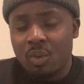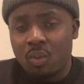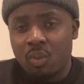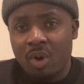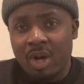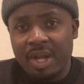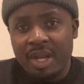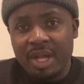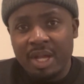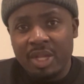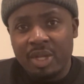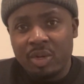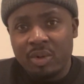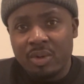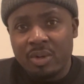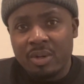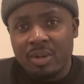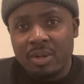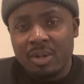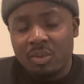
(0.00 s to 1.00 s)
what
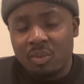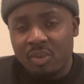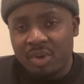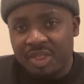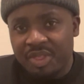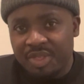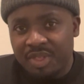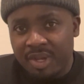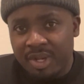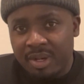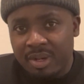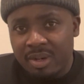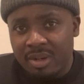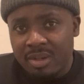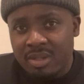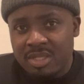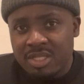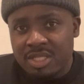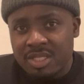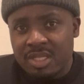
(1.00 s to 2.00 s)
occurred with the
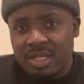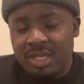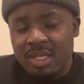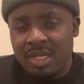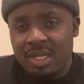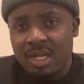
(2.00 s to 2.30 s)
curse.